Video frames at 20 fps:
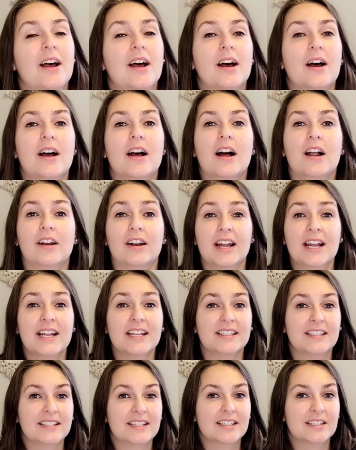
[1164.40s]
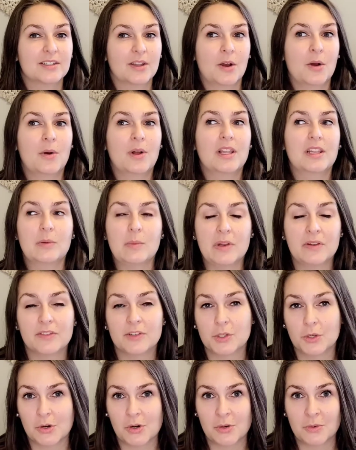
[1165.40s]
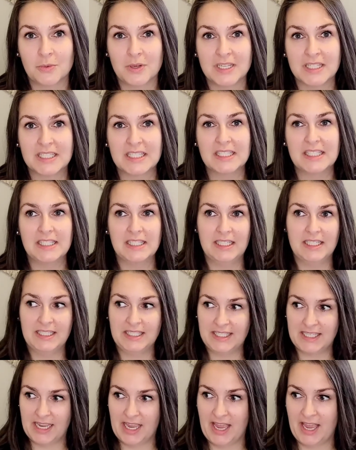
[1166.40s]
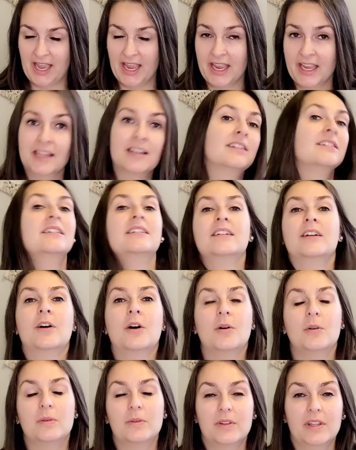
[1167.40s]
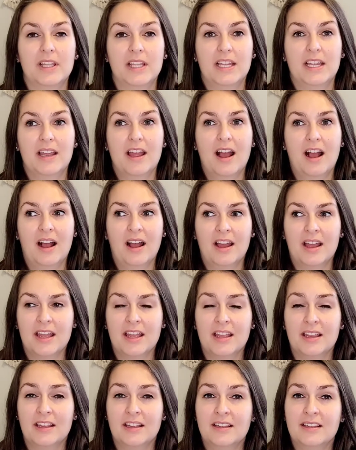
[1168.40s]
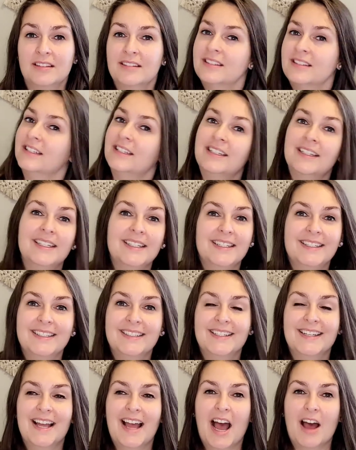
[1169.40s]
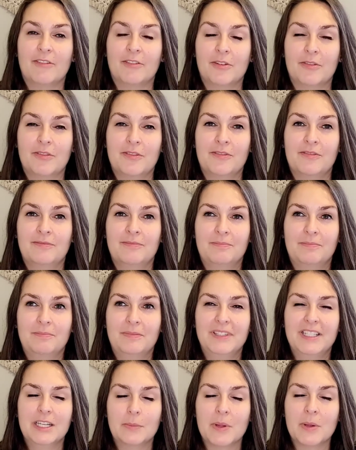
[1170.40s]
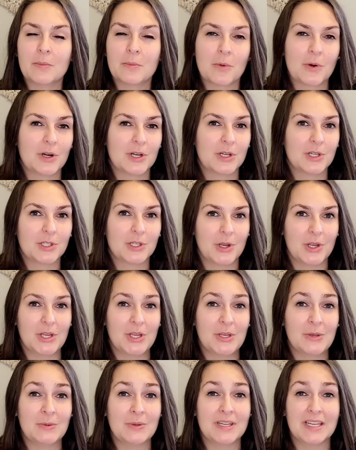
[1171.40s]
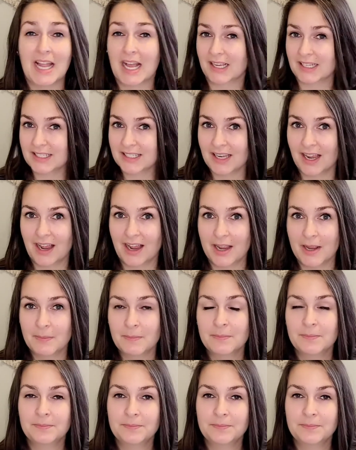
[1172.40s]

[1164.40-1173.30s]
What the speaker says: All right, so a little bit of a shorter one today. Hopefully I have a little bit more to show you next time.